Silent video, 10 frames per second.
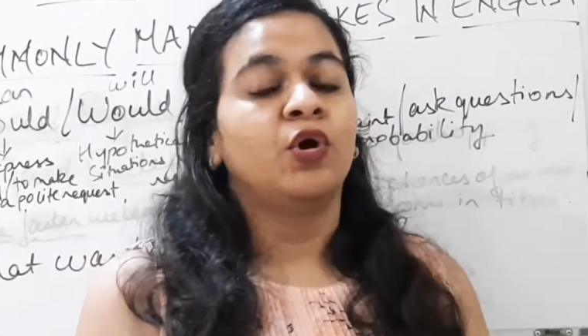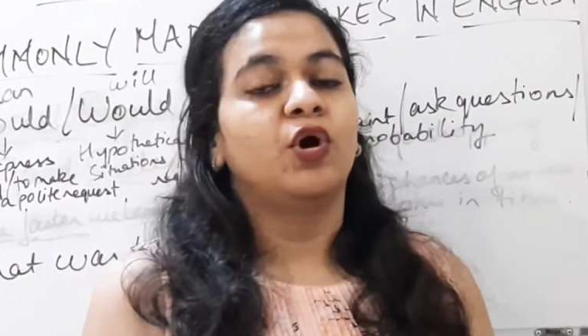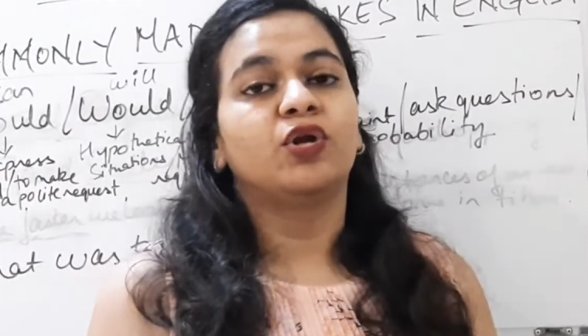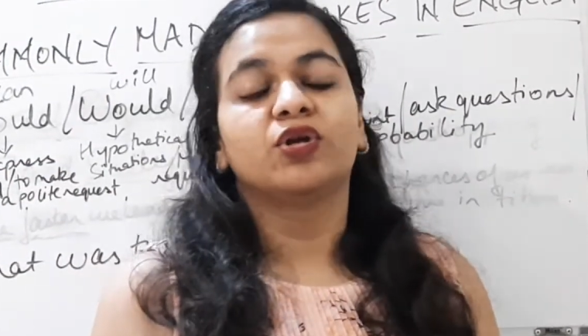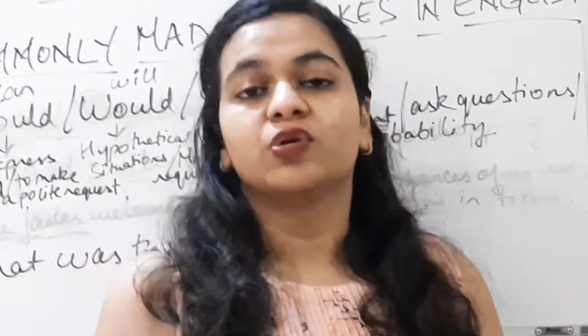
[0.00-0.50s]

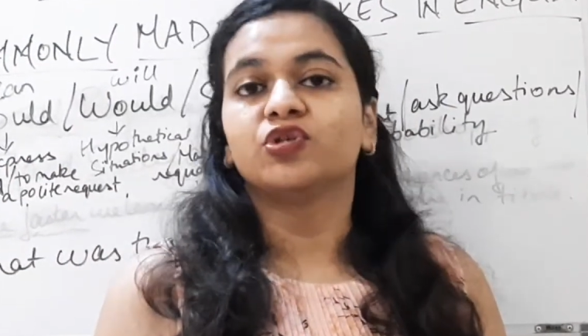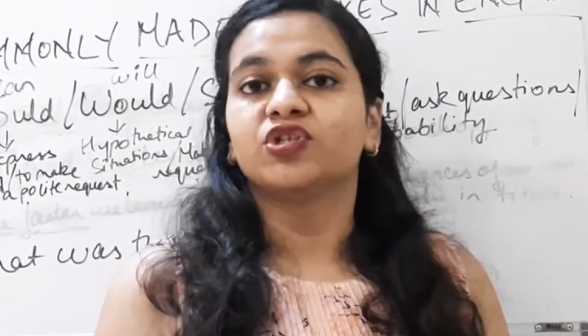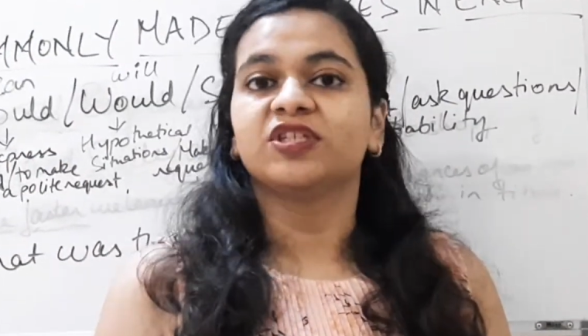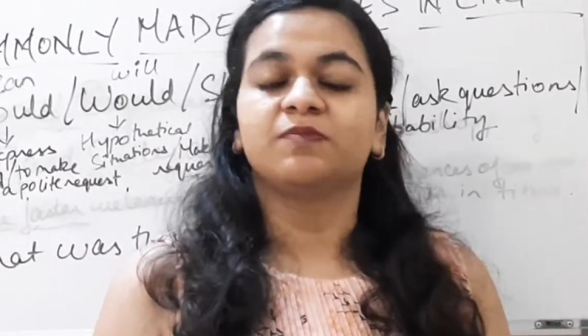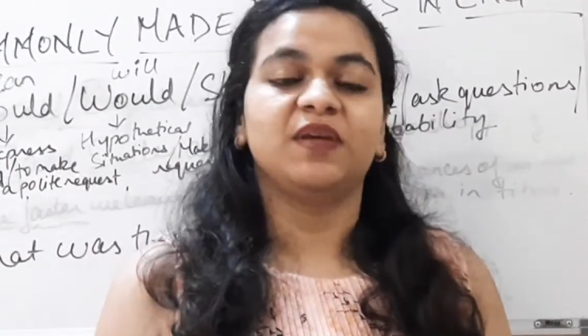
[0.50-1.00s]
or it could
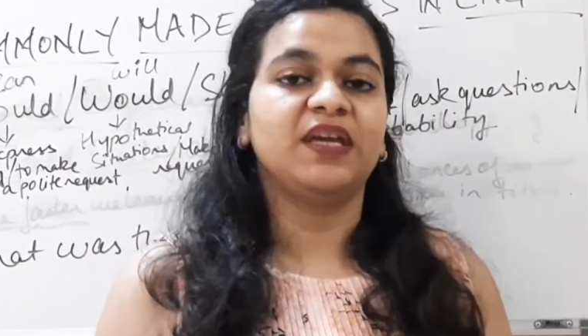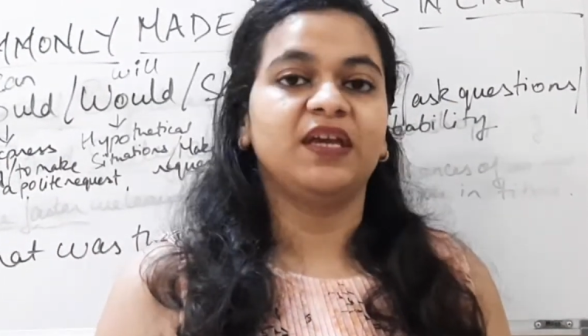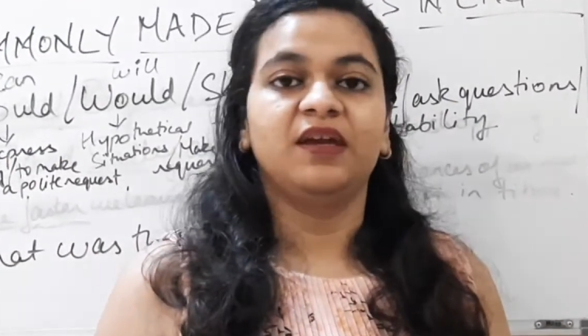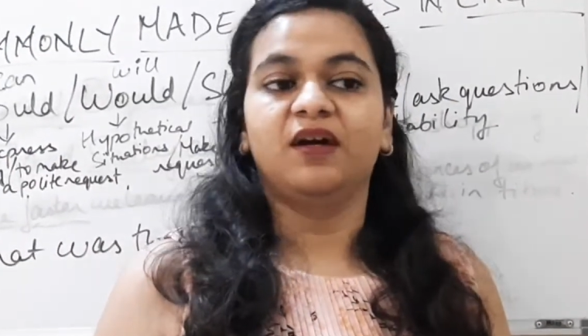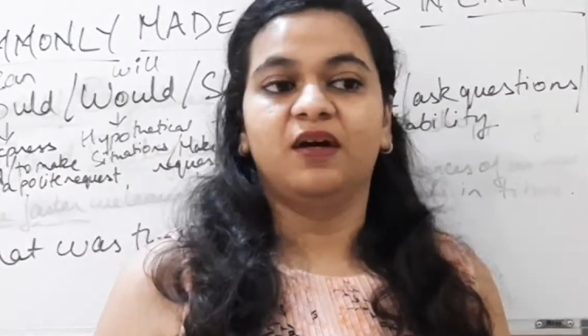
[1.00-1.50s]
just
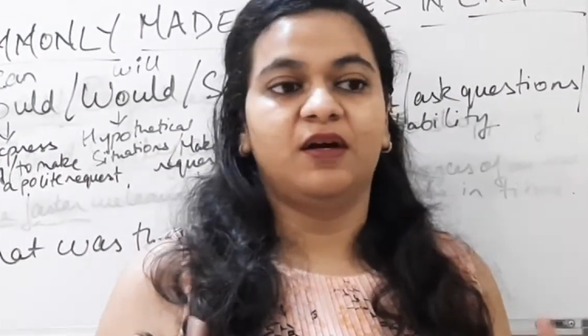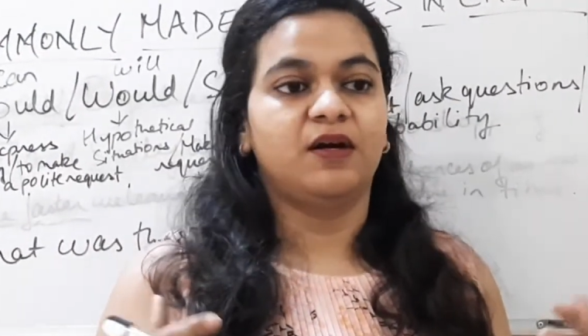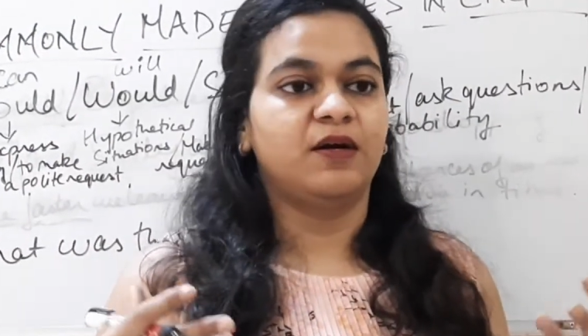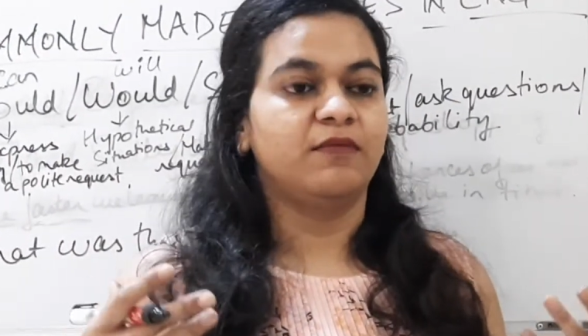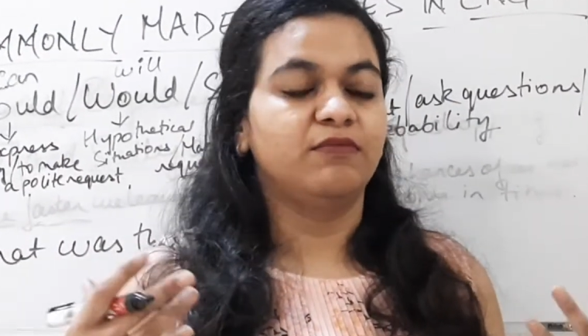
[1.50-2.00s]
be
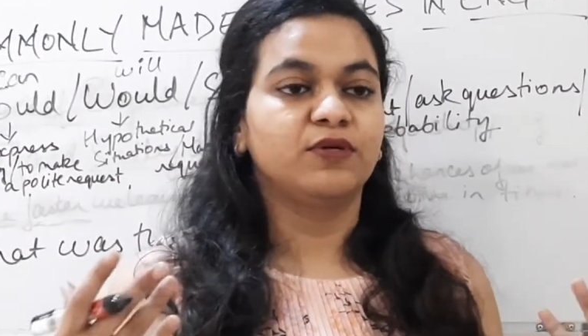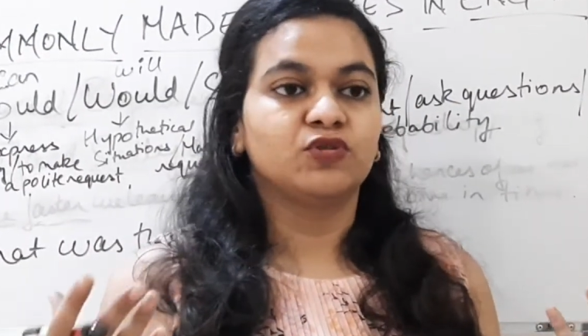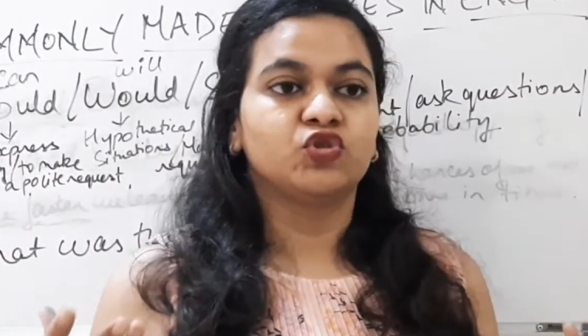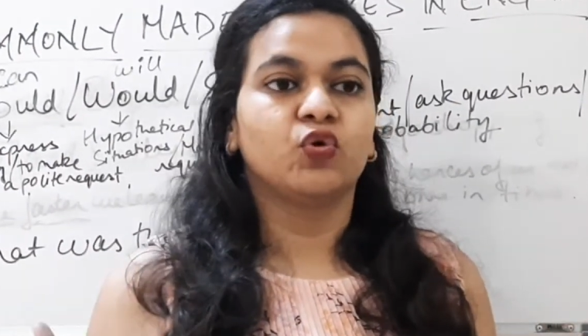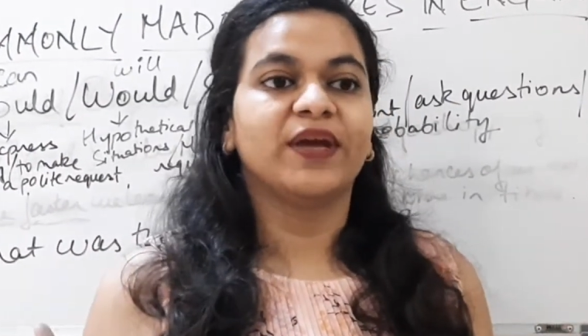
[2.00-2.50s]

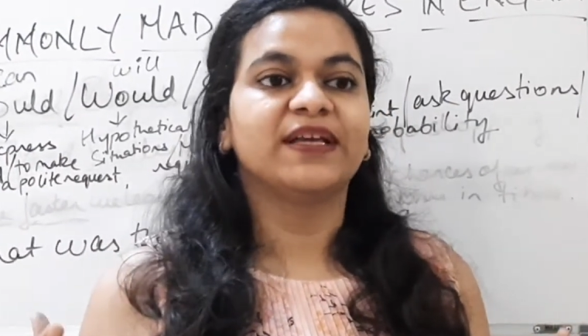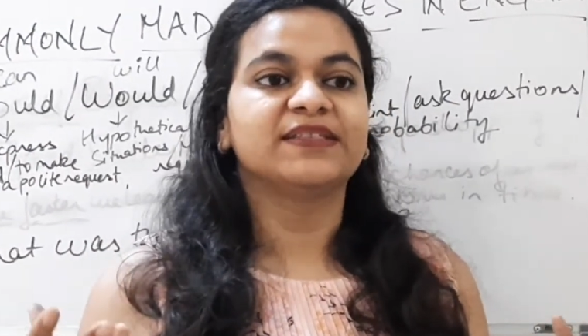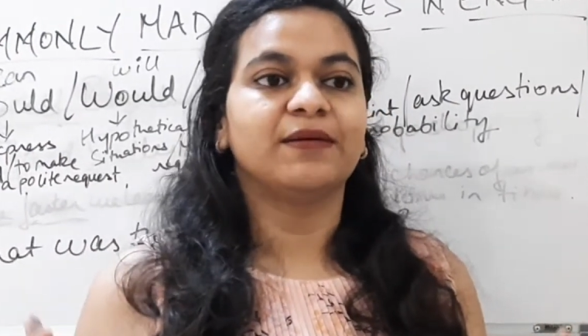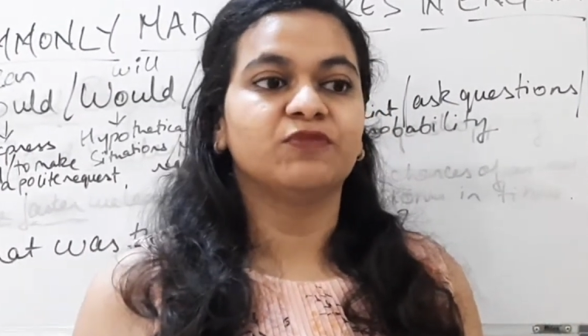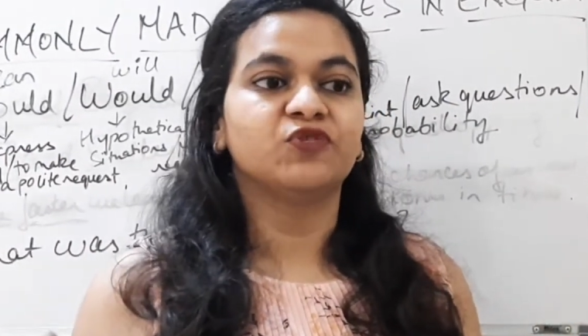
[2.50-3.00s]
showing some